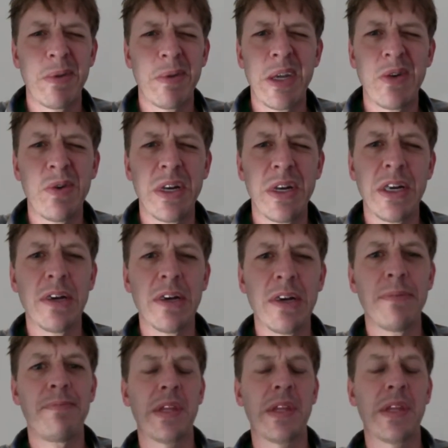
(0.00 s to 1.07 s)
Okay.
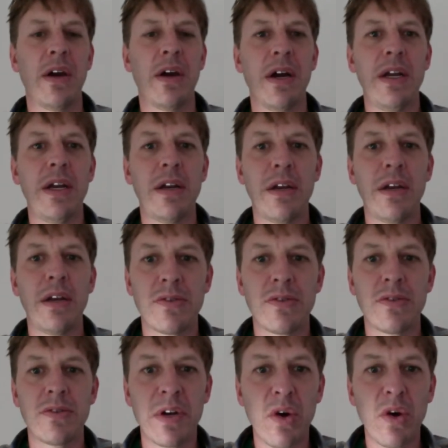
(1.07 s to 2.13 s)
So I'm
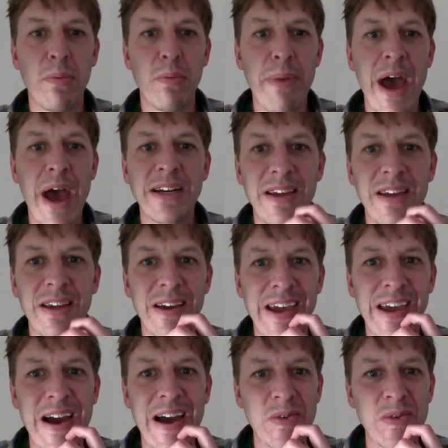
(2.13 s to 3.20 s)
going to go back to the
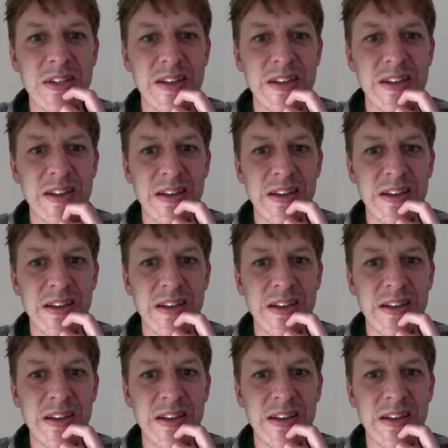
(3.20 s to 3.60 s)
accounts.